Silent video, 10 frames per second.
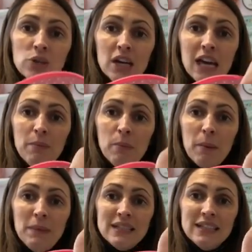I keep all my
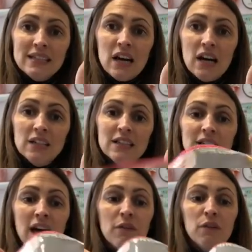business cards in
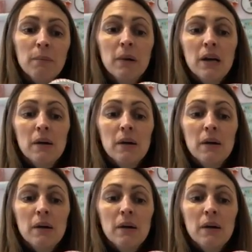there from,